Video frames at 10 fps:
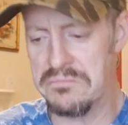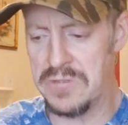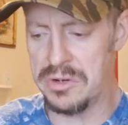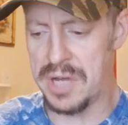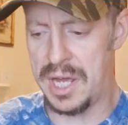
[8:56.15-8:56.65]

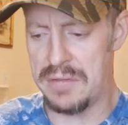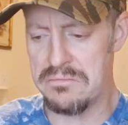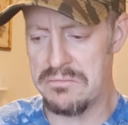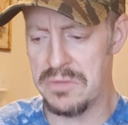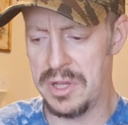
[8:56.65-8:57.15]
Okay,
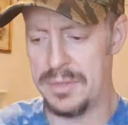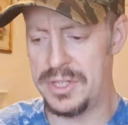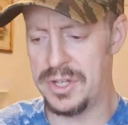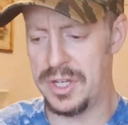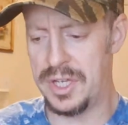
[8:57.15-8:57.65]
let me
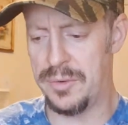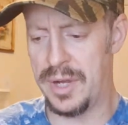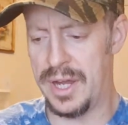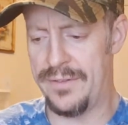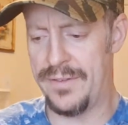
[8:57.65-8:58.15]
show you
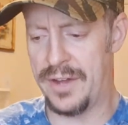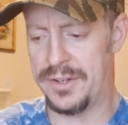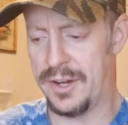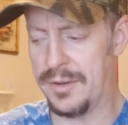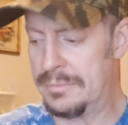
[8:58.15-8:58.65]
what I found
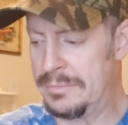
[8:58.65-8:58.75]
here.